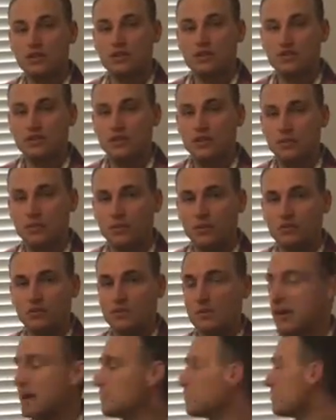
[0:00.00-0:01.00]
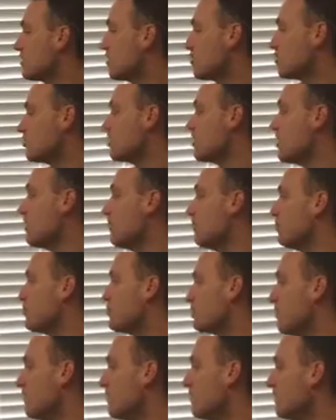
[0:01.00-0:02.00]
with demand, such as
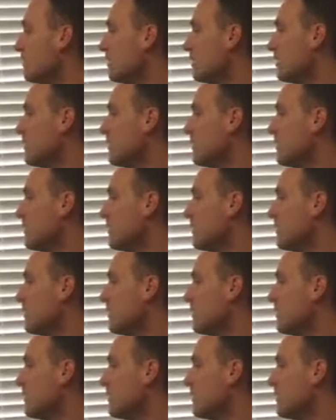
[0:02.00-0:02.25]
temperature.